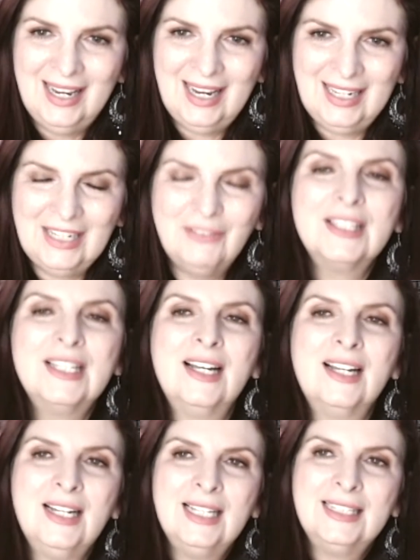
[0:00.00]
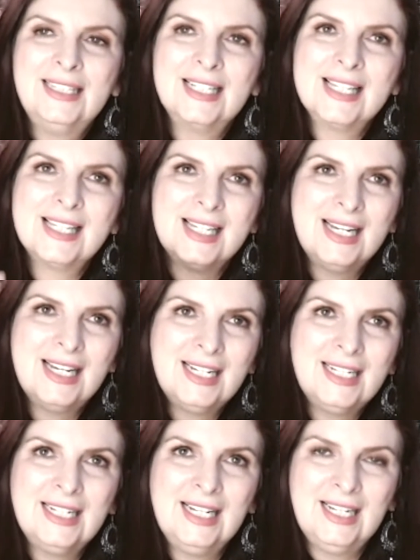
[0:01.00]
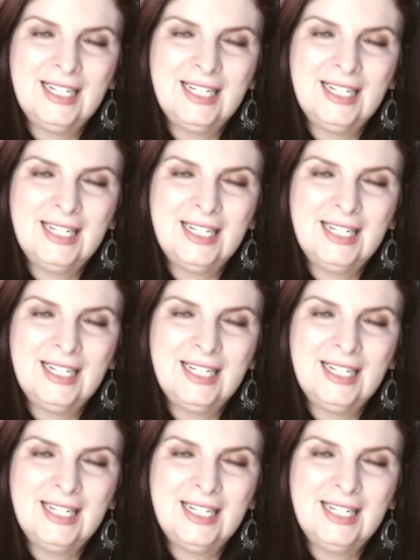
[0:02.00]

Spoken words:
And even the scene,